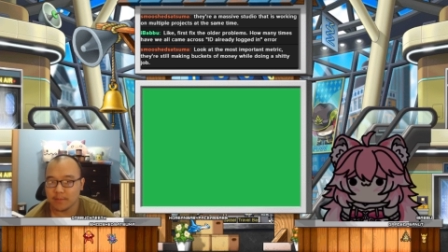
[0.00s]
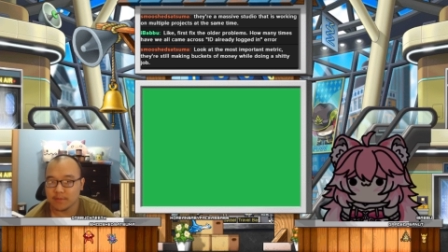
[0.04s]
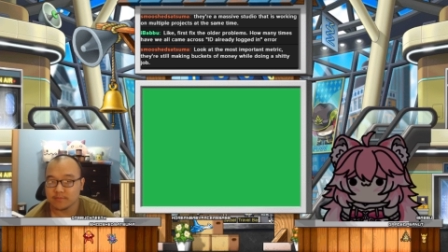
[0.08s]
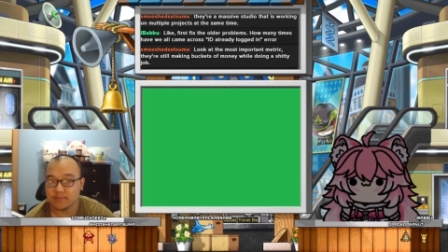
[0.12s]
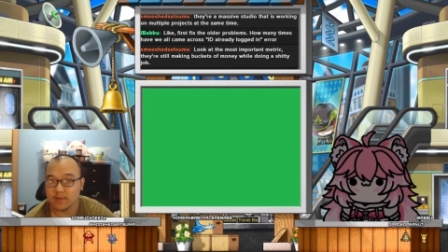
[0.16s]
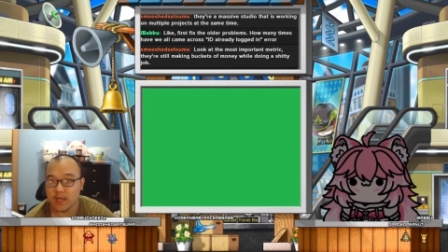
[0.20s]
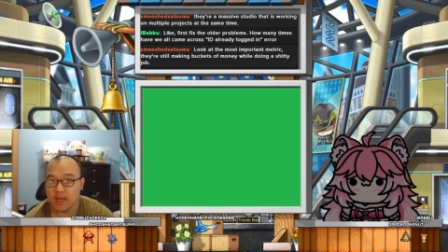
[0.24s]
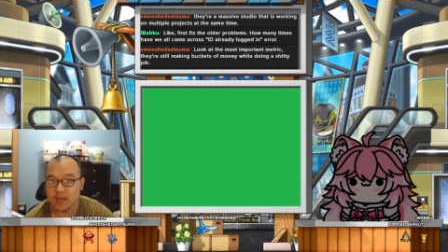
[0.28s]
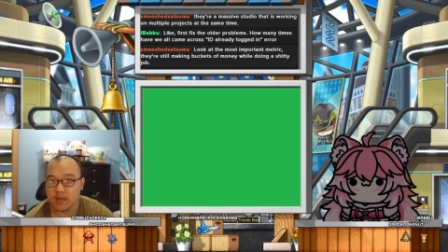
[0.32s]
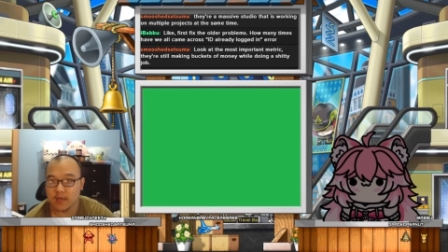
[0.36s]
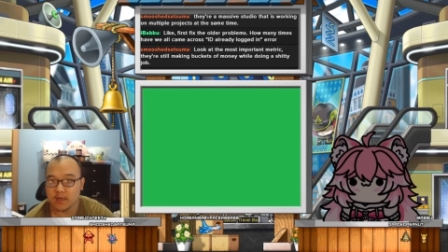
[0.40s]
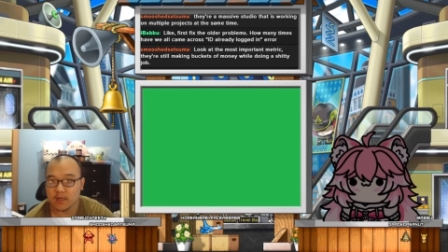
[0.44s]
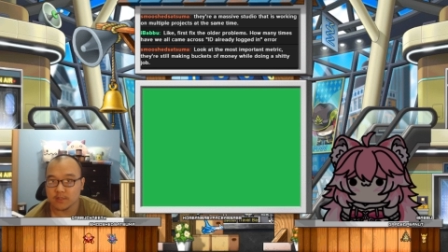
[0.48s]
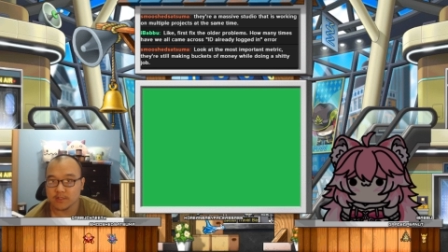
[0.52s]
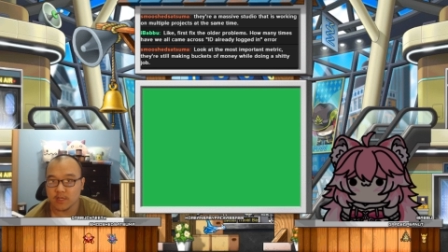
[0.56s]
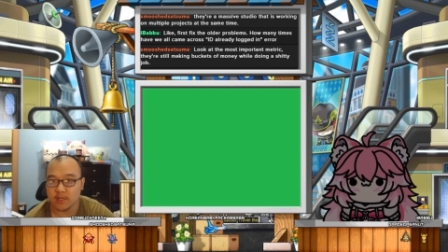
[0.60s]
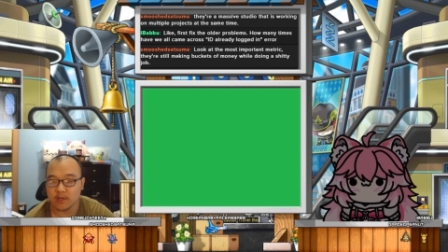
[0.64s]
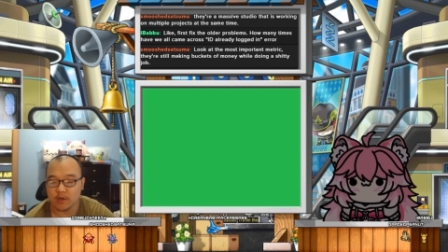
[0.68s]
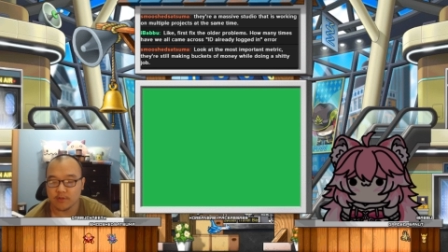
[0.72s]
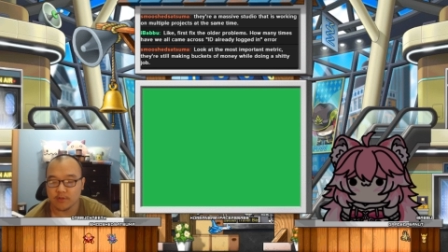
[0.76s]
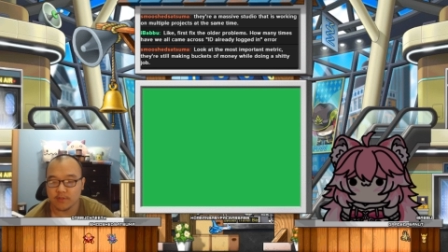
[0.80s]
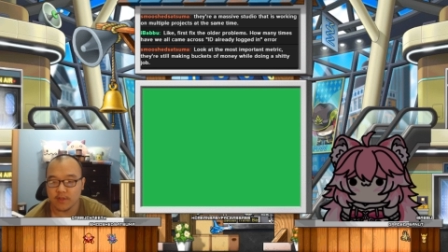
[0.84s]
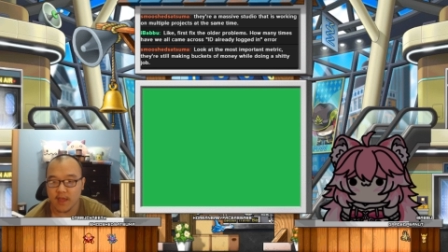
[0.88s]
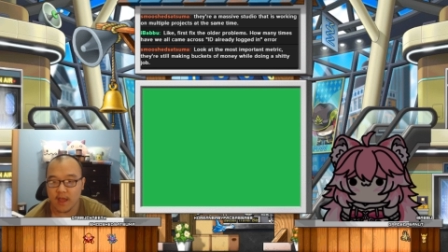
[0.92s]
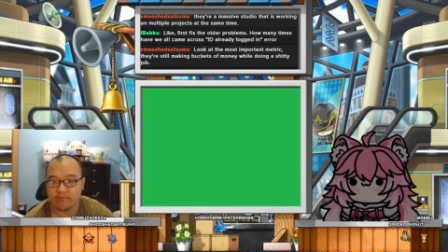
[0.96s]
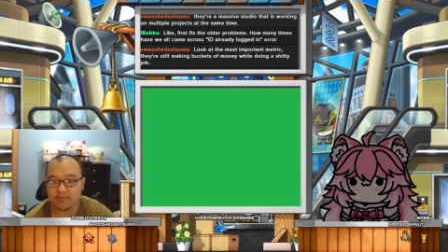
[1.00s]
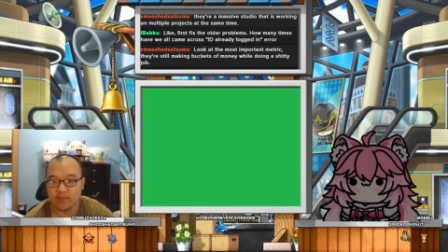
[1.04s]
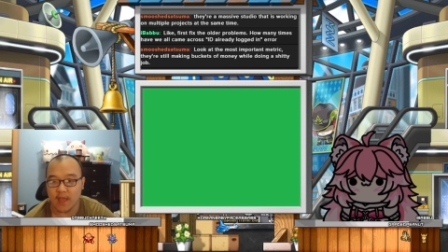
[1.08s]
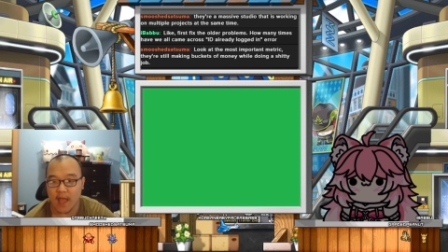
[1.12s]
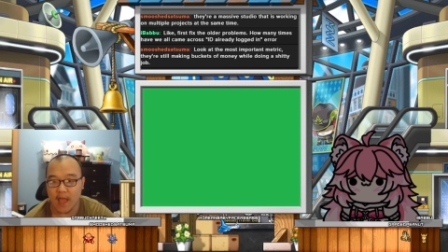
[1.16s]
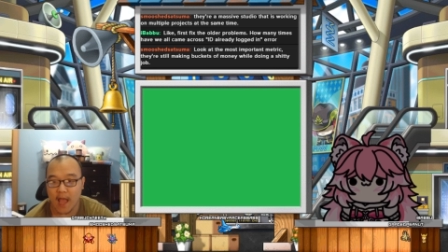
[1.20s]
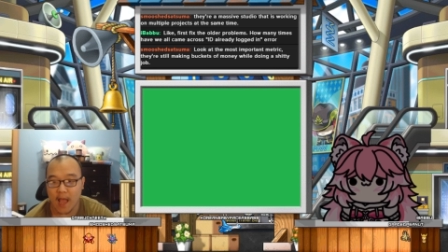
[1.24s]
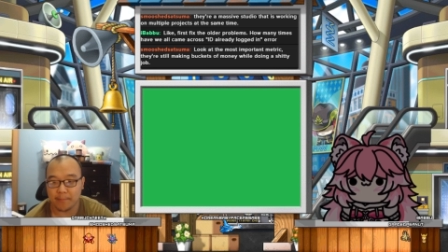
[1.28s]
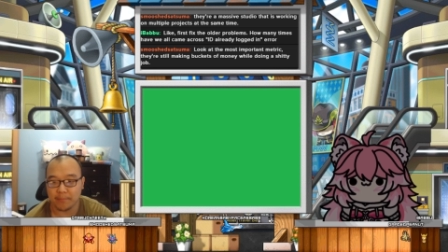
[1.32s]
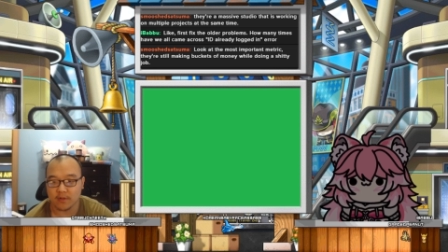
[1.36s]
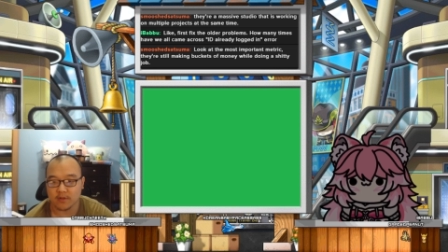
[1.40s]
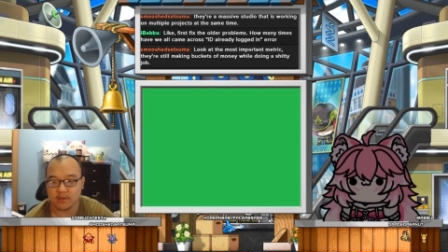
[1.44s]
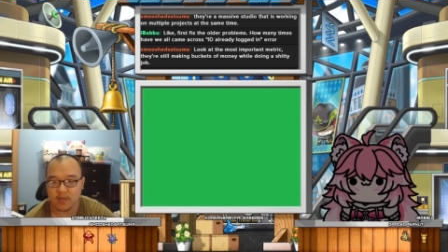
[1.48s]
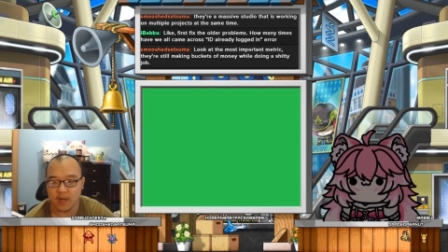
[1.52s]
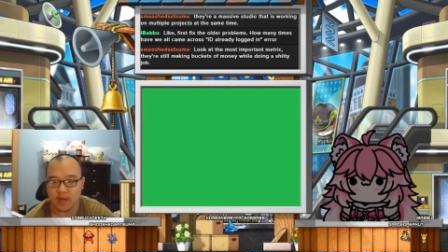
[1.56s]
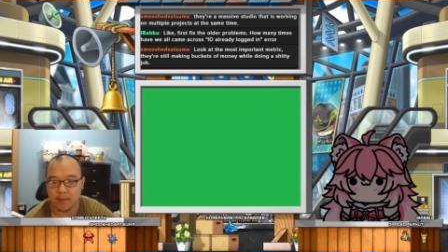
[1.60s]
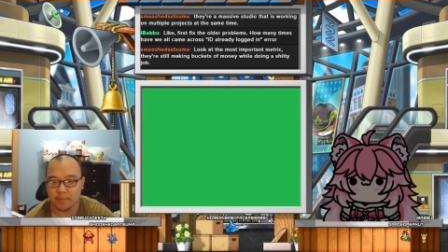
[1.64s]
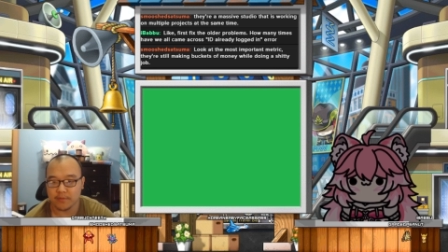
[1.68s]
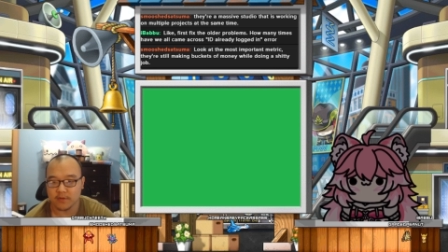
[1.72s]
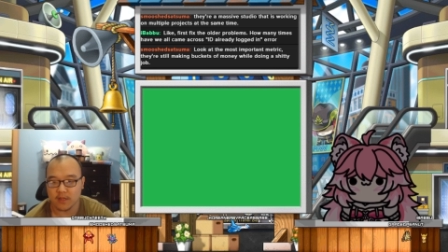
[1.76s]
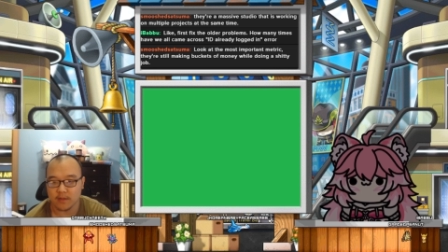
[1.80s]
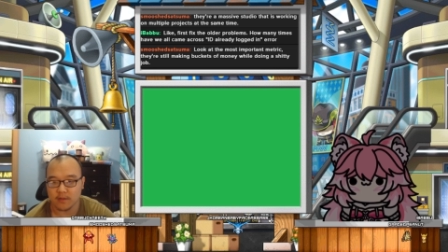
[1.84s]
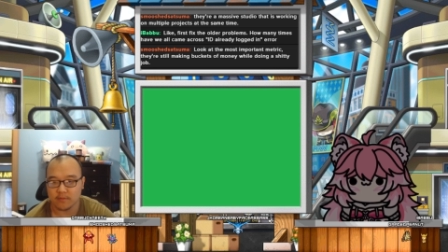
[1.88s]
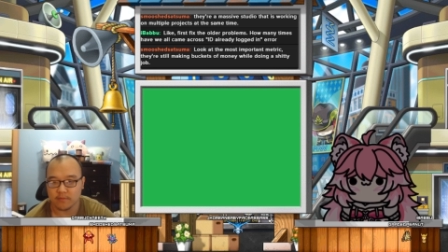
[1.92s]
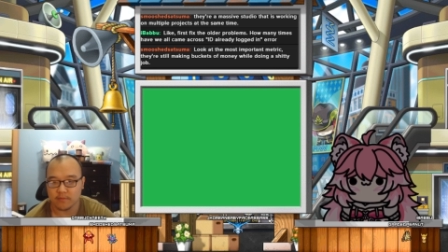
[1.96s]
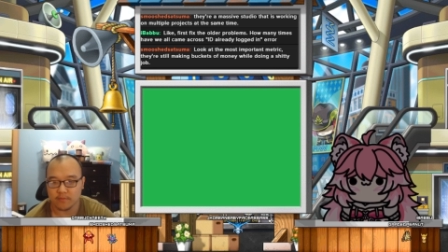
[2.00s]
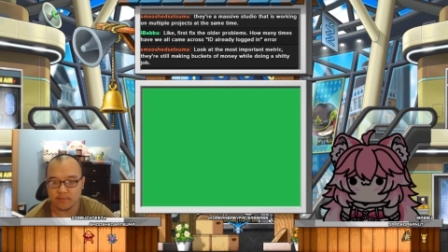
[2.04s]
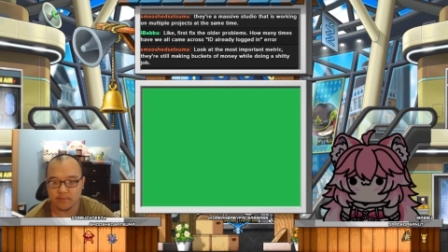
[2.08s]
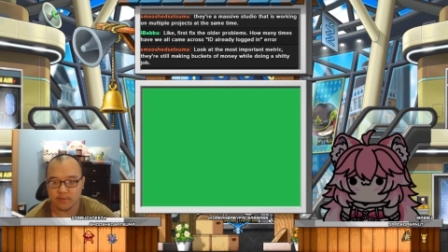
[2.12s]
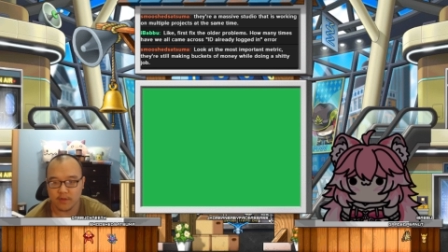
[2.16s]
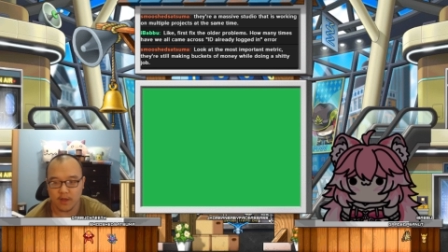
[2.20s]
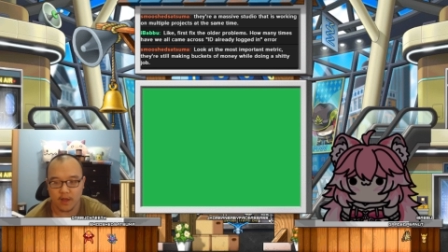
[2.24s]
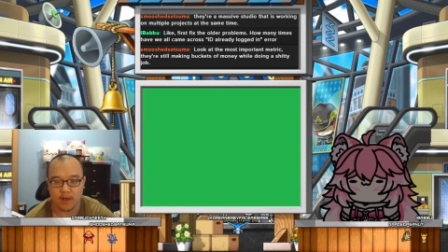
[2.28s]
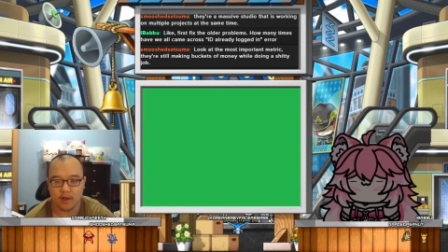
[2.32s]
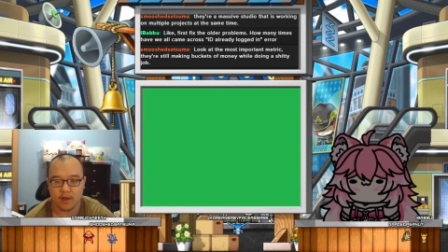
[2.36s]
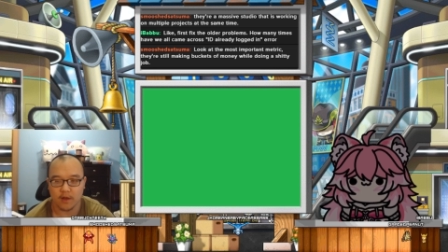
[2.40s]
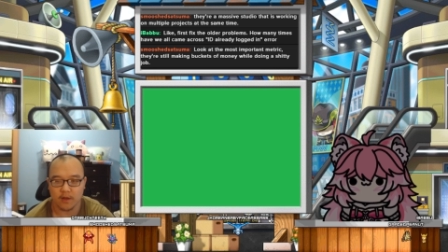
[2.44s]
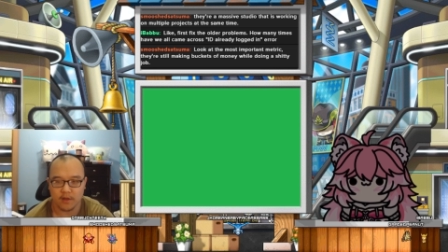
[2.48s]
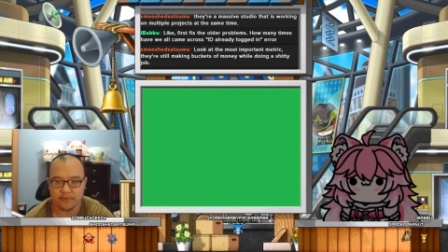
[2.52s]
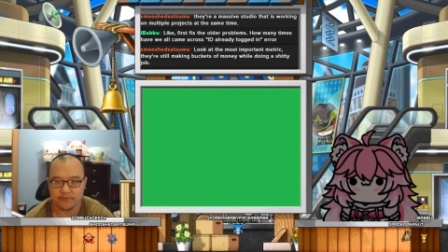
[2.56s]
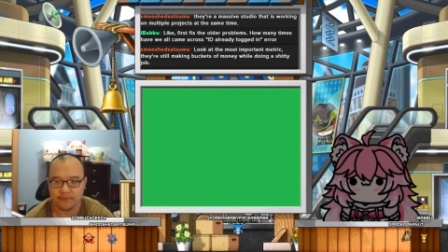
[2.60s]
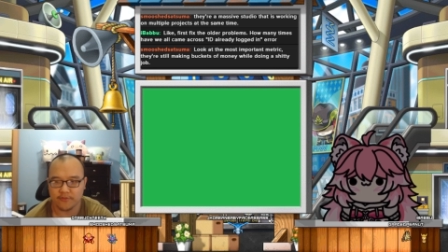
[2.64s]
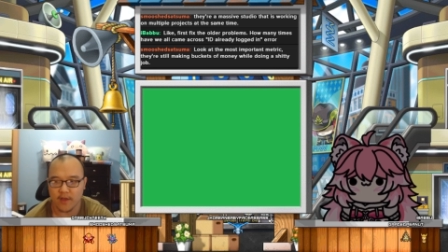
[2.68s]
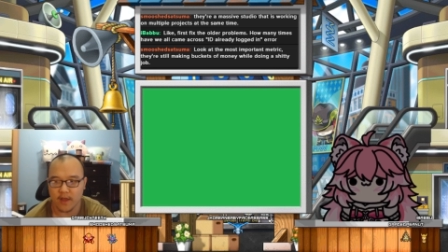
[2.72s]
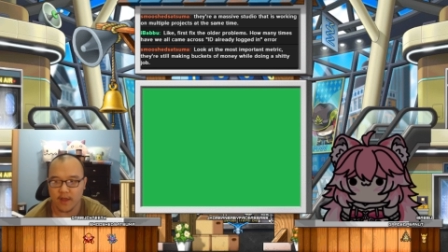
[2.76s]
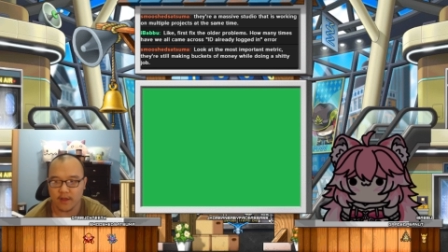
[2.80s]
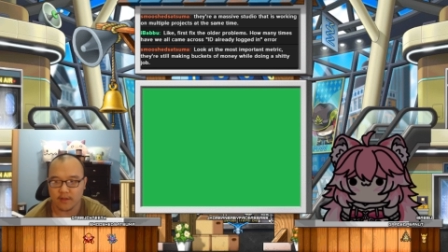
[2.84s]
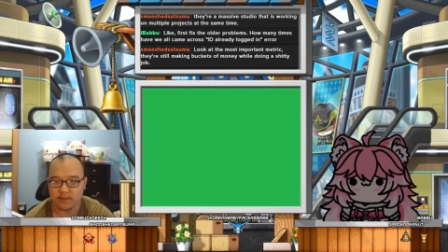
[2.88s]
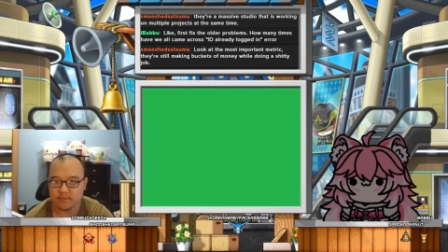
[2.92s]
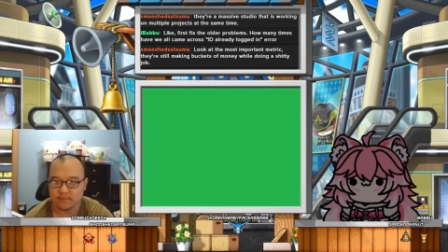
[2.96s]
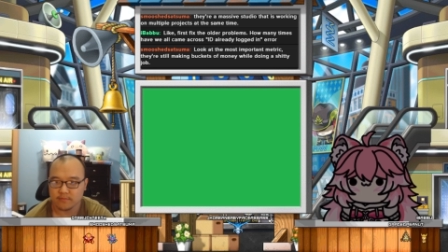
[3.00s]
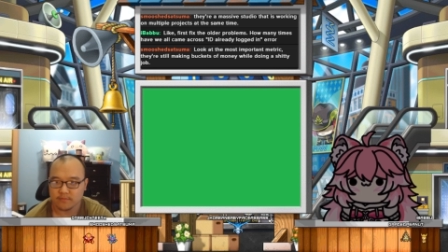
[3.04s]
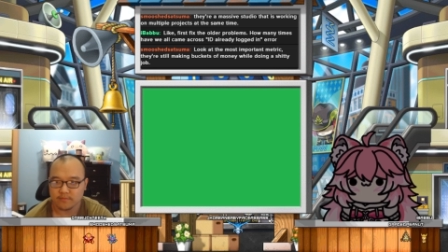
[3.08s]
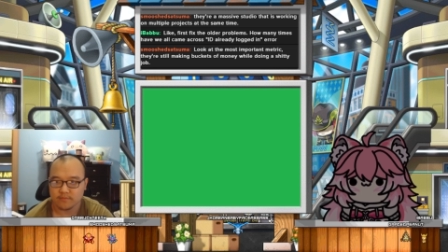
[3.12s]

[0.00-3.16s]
And yeah, because they know they have the Apple company effect.